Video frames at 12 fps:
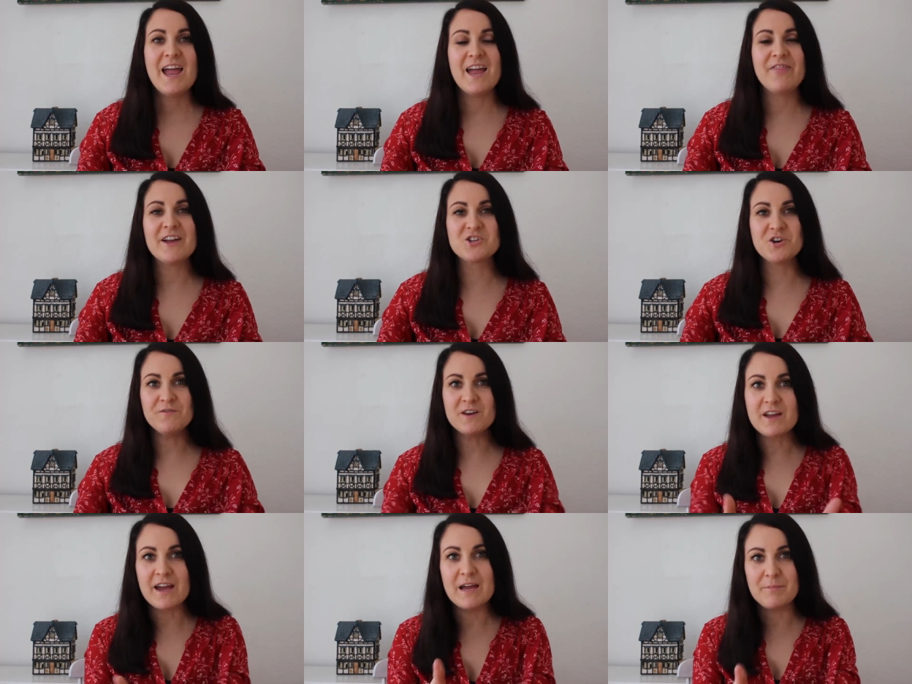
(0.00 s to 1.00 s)
and they don't
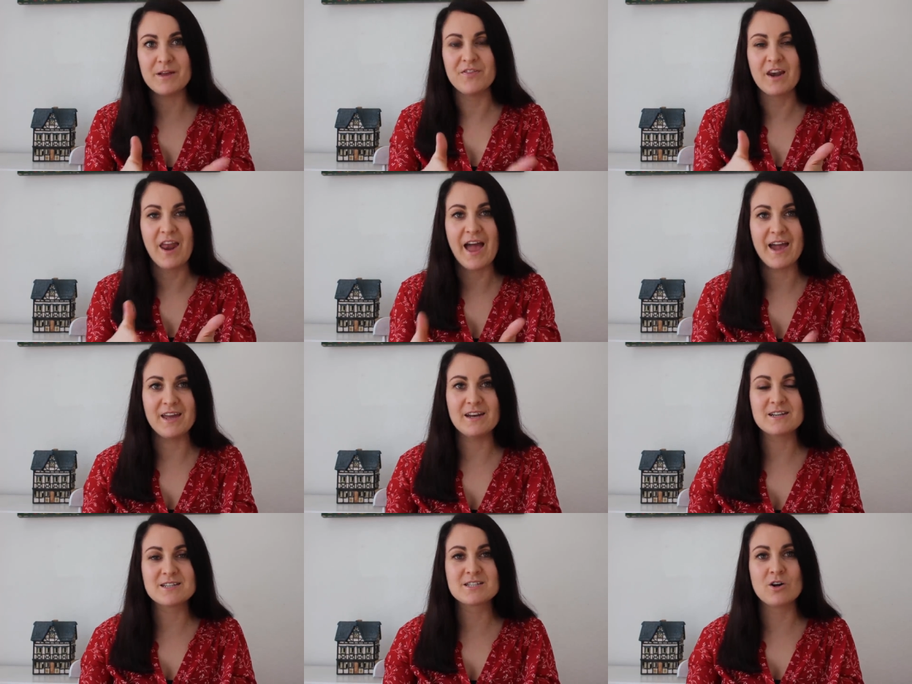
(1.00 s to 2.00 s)
even keep in the
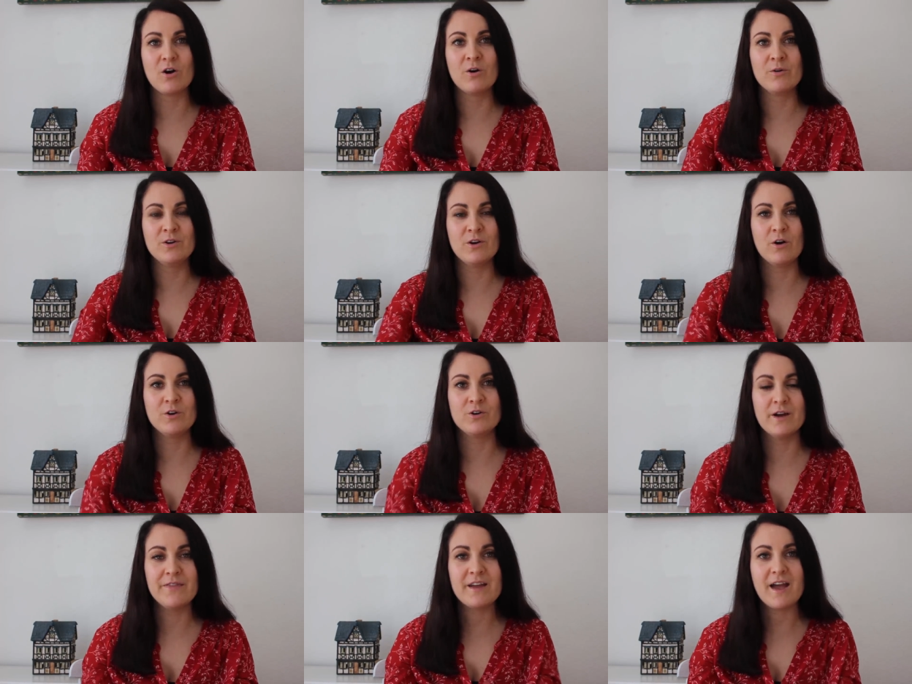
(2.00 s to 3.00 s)
lane. So, you know,
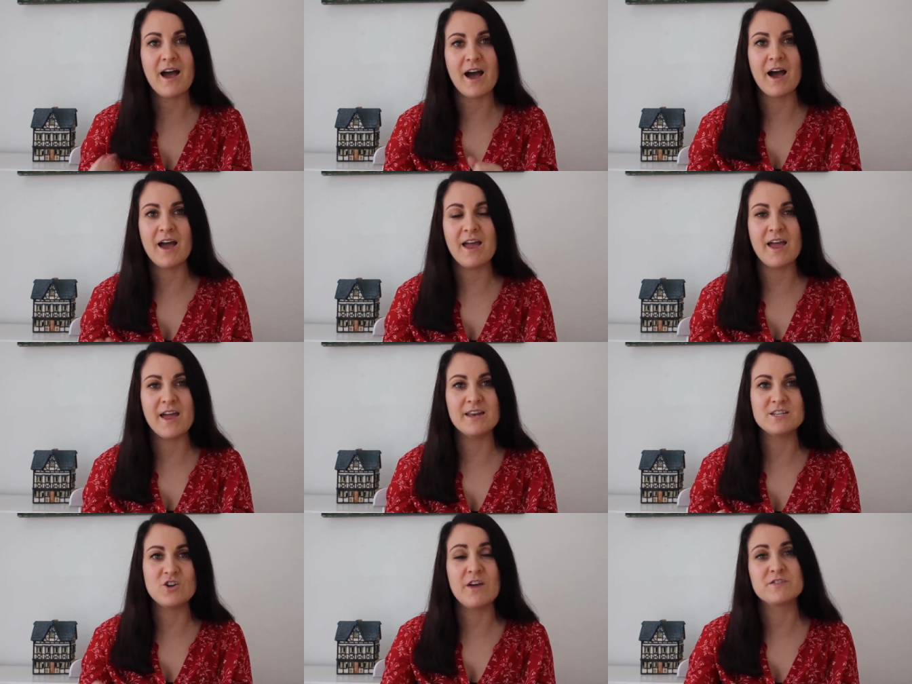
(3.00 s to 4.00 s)
you're in the car
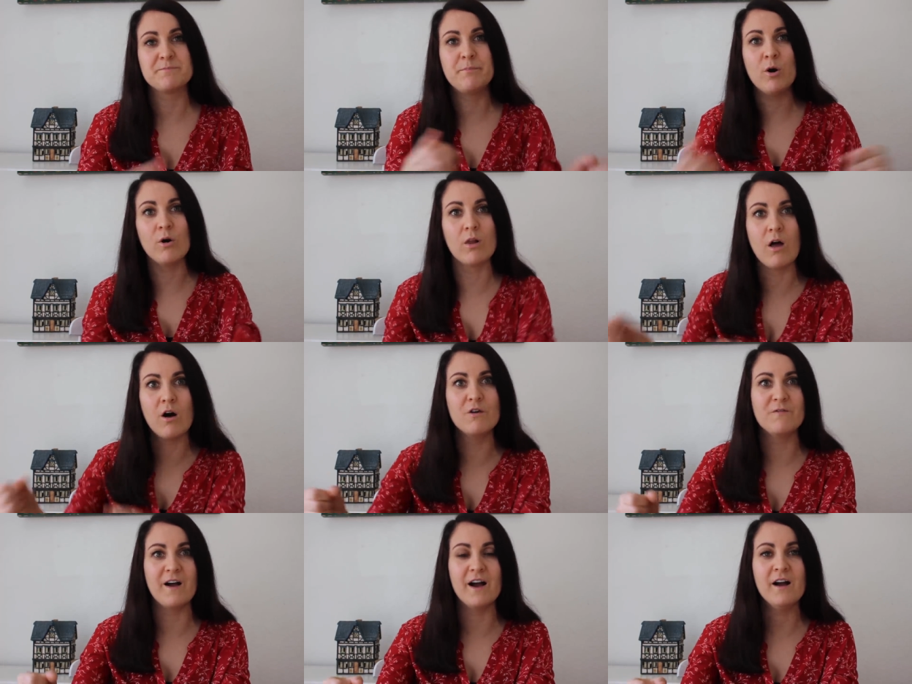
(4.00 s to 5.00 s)
and you have to pull
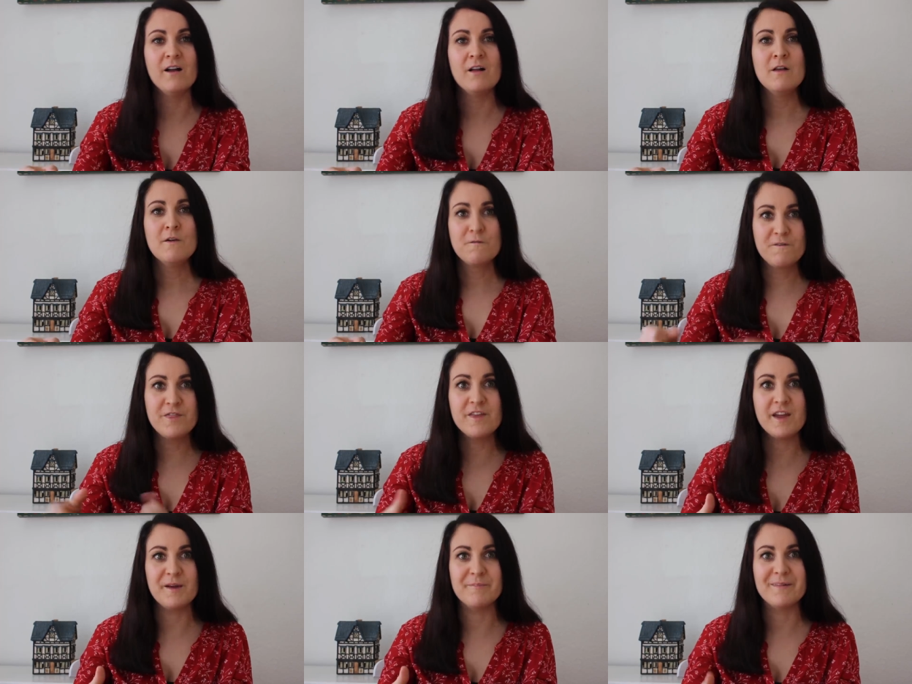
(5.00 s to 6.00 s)
over for
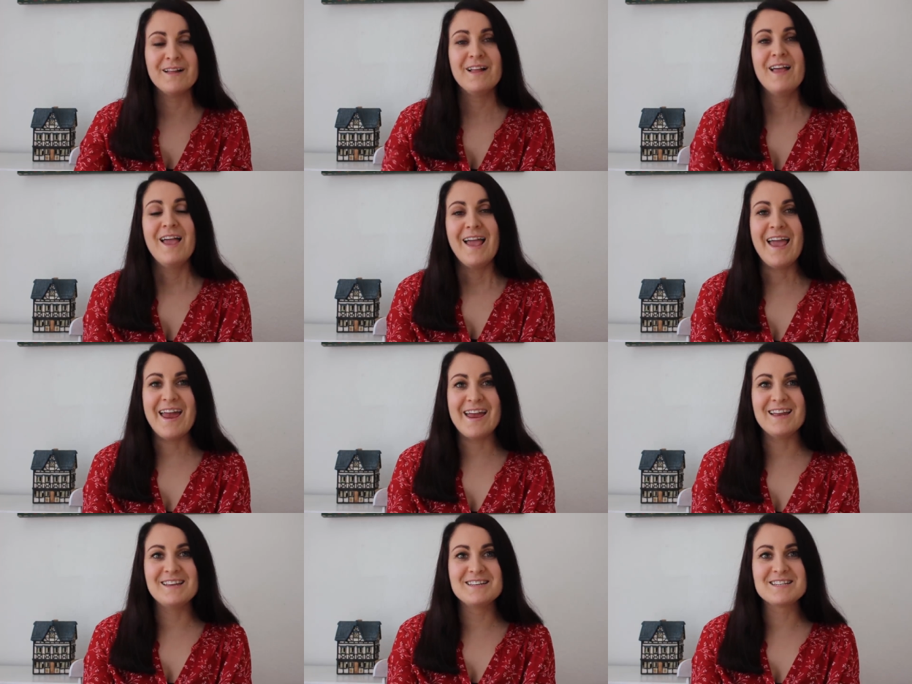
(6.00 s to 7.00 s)
them.
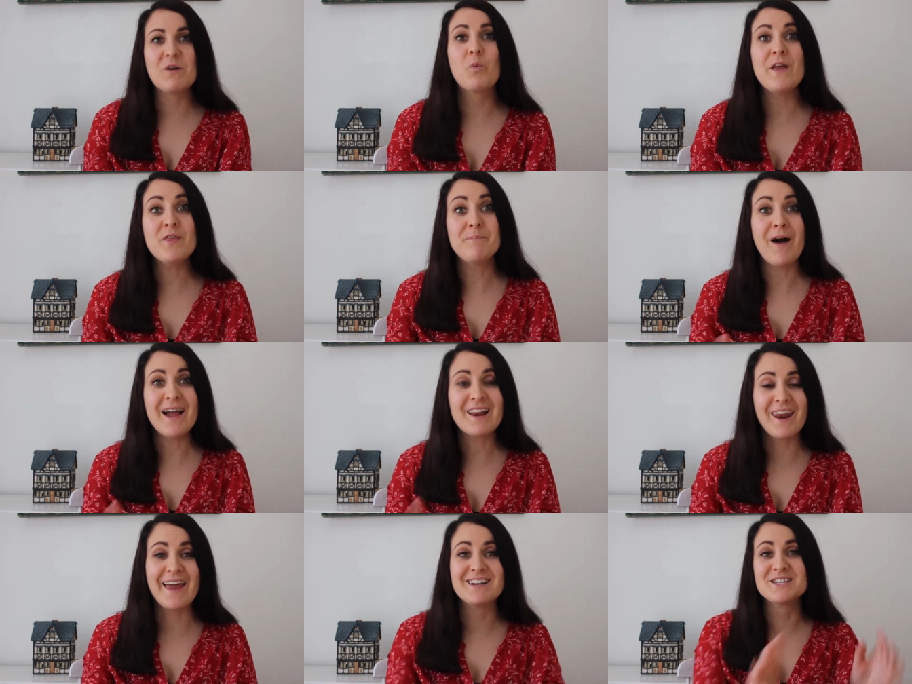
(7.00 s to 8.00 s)
And when the
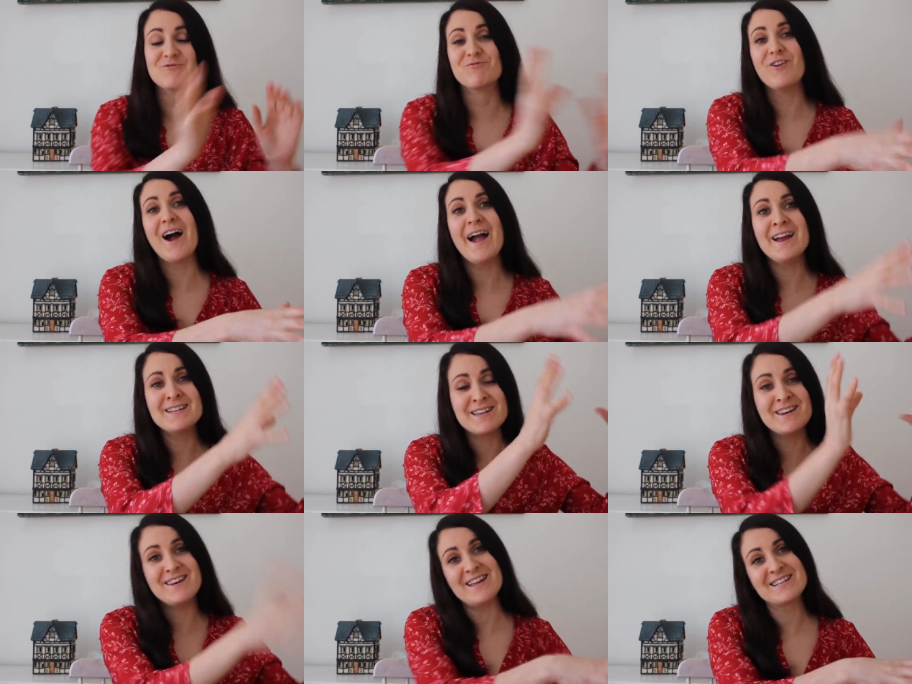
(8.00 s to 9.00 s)
bike lane is
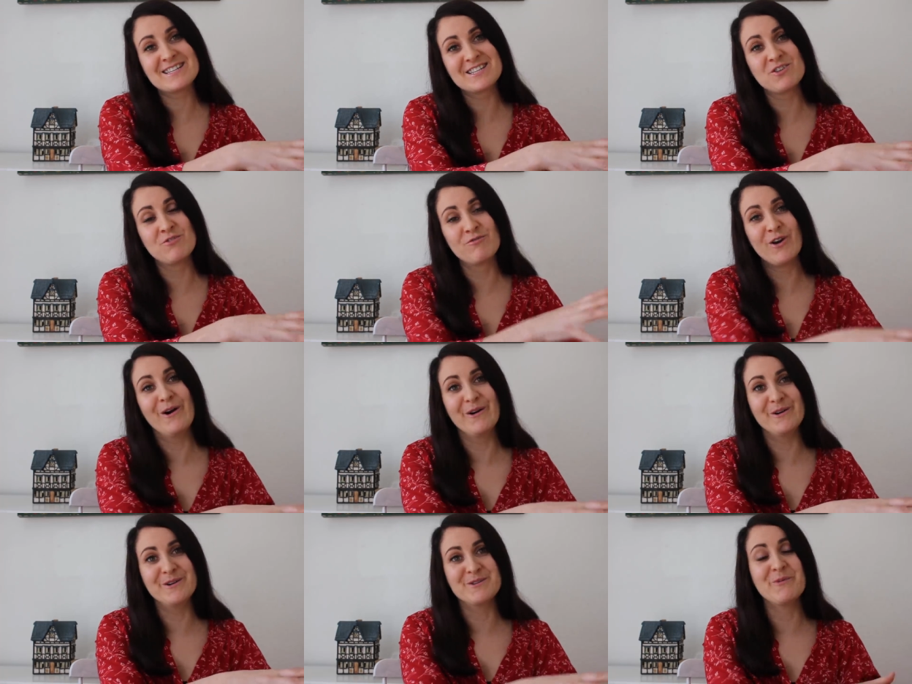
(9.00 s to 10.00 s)
right next to the
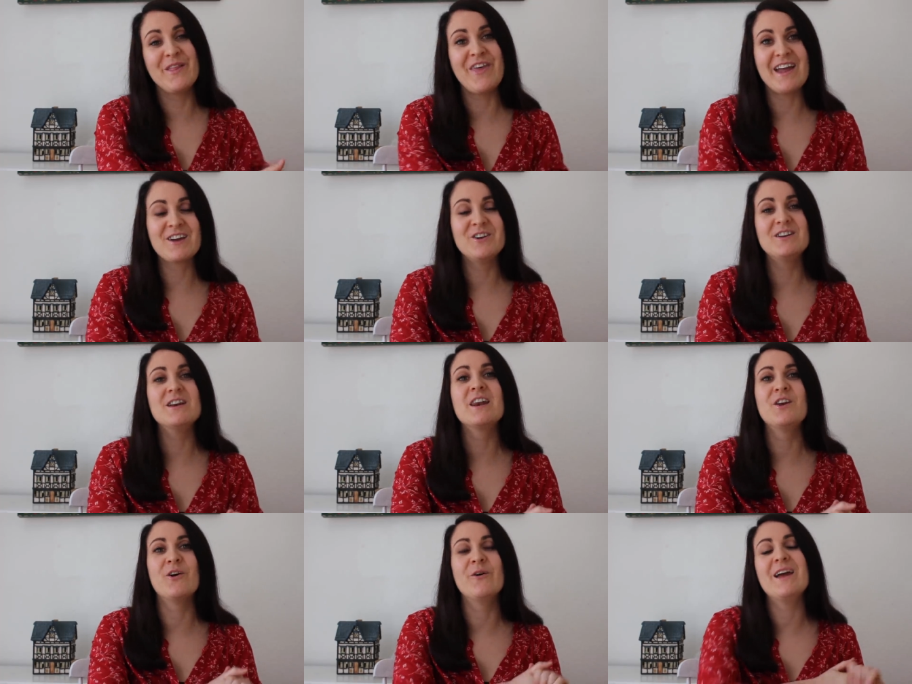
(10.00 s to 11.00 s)
road where they could,
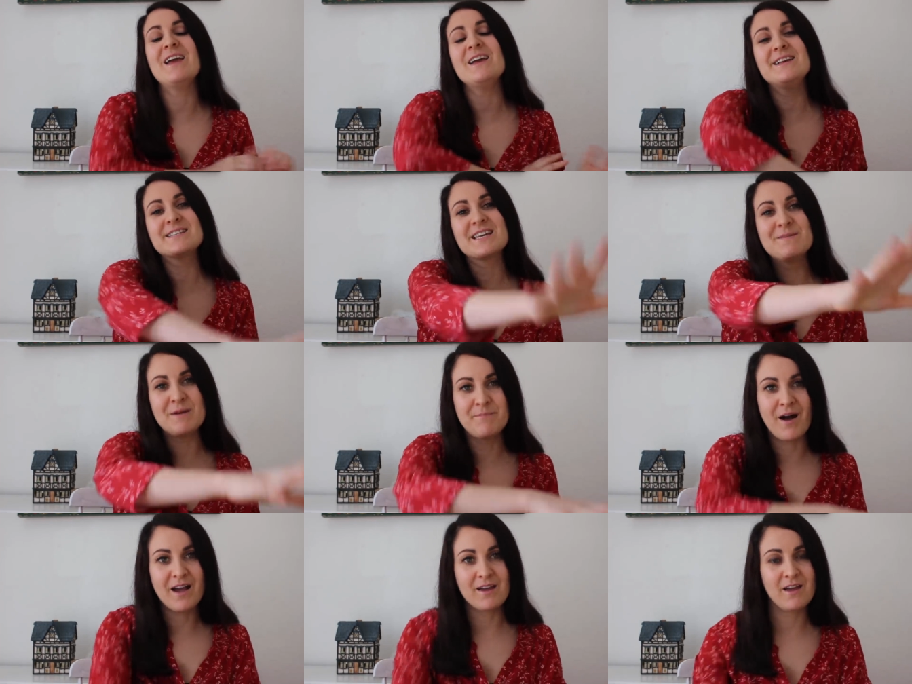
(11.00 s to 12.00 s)
you know, easily be
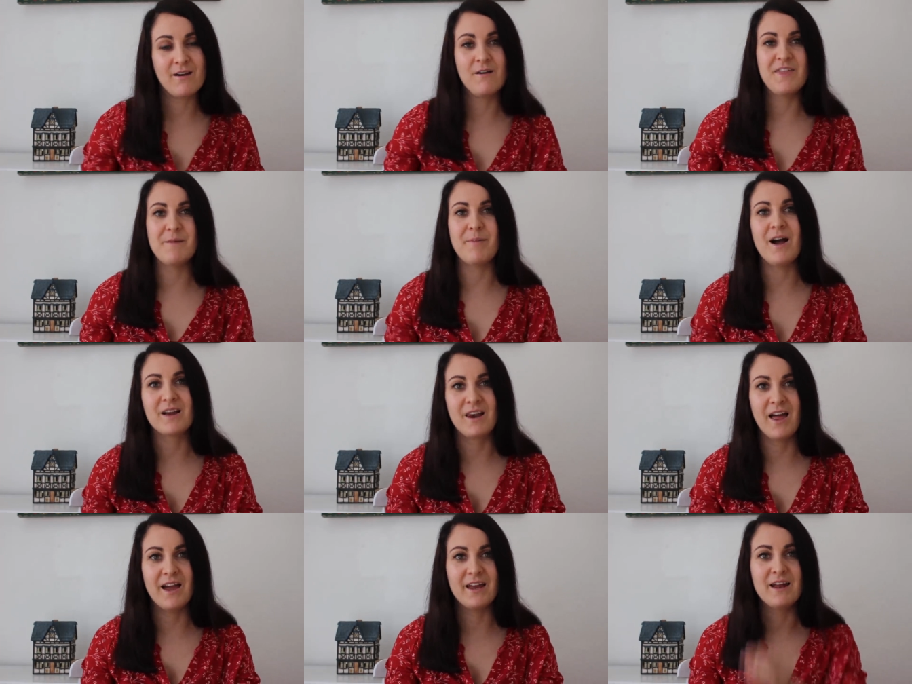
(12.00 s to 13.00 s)
biking on that bike
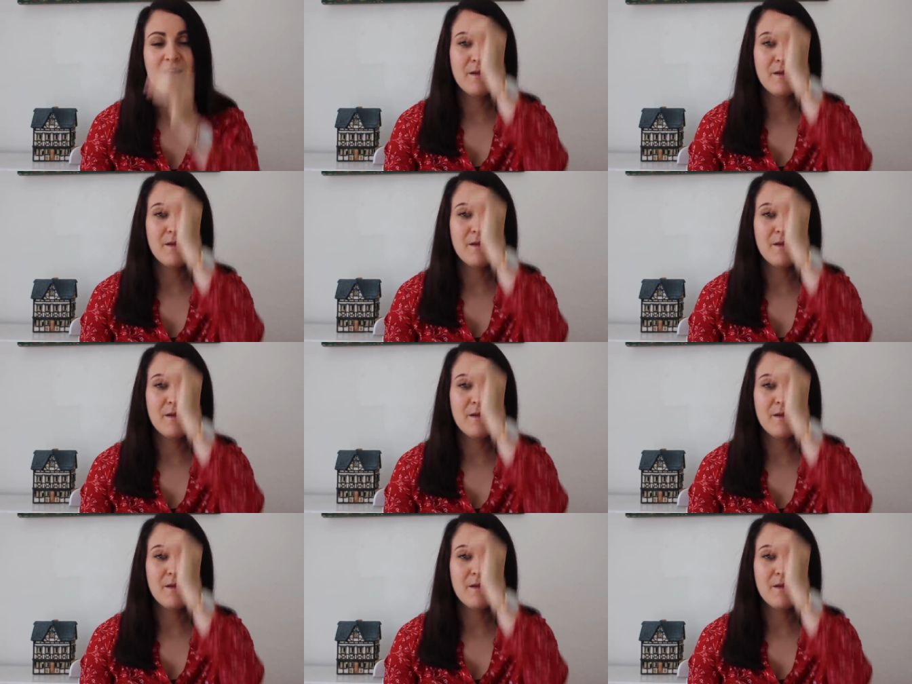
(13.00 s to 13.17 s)
lane.